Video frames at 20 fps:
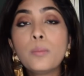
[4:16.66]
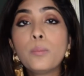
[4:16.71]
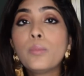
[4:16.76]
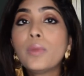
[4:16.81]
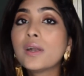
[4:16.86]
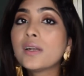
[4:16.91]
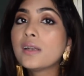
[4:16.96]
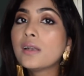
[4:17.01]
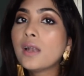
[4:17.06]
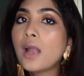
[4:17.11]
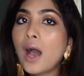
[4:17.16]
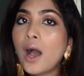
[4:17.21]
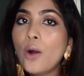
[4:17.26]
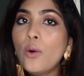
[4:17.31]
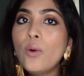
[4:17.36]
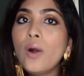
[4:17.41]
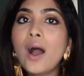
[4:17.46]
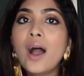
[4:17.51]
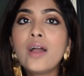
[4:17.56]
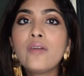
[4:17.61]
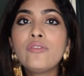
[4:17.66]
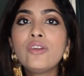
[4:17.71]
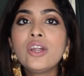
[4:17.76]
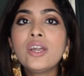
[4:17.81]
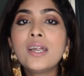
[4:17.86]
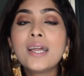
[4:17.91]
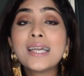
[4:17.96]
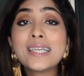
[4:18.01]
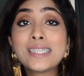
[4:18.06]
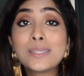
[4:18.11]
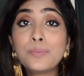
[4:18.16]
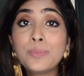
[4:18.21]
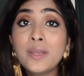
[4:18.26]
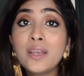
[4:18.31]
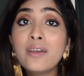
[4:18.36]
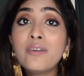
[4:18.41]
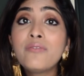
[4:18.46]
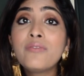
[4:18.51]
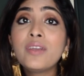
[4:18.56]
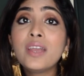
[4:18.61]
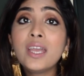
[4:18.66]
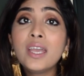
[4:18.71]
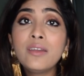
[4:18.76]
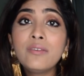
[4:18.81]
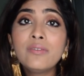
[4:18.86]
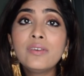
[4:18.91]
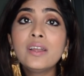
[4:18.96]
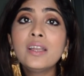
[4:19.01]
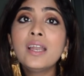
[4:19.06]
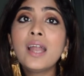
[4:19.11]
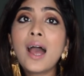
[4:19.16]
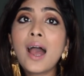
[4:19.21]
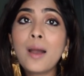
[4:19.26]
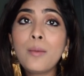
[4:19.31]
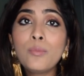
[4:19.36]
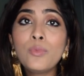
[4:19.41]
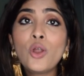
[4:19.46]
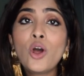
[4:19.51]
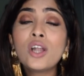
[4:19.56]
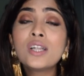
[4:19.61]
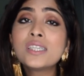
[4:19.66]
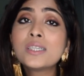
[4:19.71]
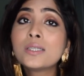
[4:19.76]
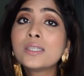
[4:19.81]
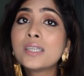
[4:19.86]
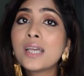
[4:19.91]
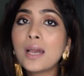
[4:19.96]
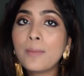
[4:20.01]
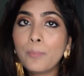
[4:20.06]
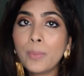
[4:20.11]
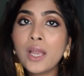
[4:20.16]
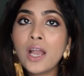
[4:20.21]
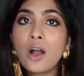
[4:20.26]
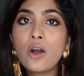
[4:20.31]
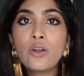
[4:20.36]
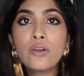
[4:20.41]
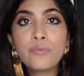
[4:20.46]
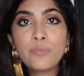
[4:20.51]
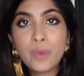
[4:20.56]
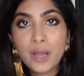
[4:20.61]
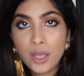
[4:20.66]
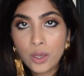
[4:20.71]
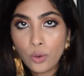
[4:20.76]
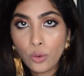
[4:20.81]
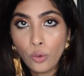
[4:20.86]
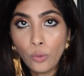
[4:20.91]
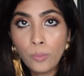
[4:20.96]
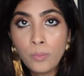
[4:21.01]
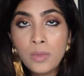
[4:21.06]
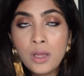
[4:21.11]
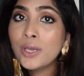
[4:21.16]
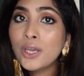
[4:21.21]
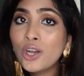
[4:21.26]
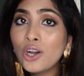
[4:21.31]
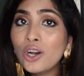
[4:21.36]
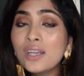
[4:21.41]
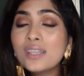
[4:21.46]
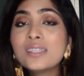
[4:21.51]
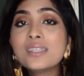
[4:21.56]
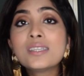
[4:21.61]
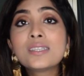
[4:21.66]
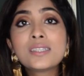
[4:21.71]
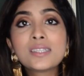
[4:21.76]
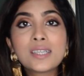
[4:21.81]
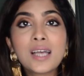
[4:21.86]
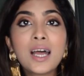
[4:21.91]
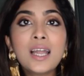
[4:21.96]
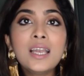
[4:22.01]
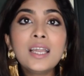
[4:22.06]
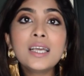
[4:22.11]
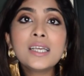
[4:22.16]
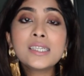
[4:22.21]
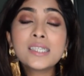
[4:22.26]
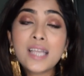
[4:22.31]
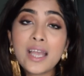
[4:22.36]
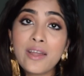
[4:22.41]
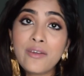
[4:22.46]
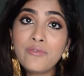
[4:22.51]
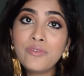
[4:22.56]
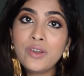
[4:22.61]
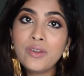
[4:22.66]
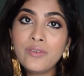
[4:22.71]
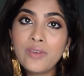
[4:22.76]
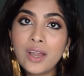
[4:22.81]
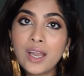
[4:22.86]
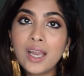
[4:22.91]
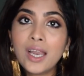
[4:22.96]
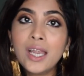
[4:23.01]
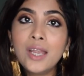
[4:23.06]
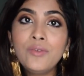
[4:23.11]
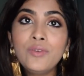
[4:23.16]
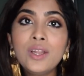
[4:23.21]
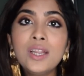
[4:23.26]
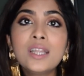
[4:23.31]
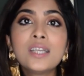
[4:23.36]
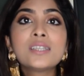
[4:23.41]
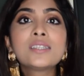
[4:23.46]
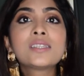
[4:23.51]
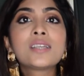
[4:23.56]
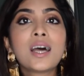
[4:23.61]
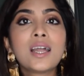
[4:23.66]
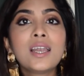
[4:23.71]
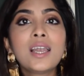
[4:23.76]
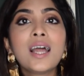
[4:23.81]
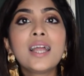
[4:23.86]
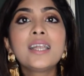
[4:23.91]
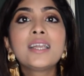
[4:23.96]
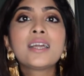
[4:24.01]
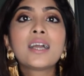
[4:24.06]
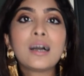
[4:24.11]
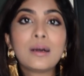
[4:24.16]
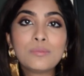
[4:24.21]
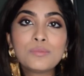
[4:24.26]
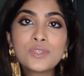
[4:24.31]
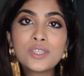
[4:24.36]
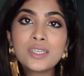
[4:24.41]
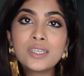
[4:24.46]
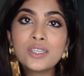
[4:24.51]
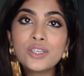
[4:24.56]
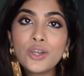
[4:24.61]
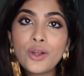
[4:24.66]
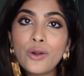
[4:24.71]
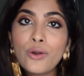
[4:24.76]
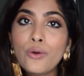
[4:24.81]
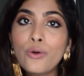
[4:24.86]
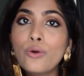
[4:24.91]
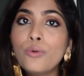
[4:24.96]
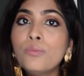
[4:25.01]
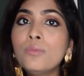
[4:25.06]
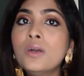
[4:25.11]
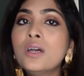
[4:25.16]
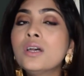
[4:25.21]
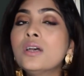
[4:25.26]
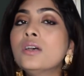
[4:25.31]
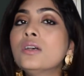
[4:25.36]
But now I wear SPF even I'm not stepping out of my home, because the sun is everywhere. Even the sunlight comes into your home.